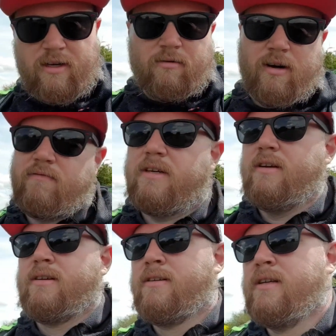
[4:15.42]
or whatever,
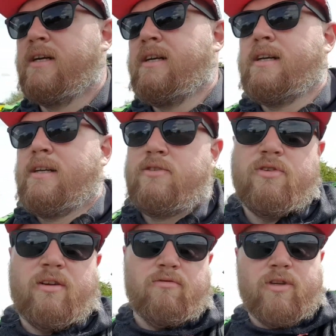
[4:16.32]

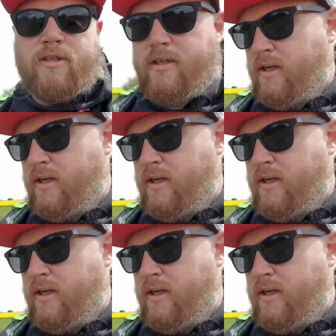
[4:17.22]
trail runners.